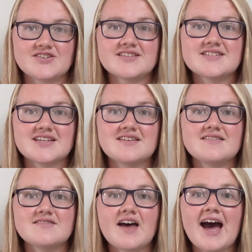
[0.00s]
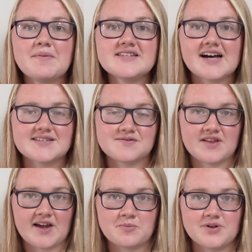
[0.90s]
to see the habitats of the
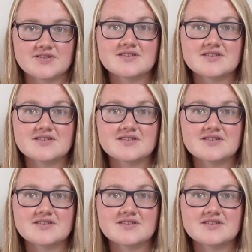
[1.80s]
animals,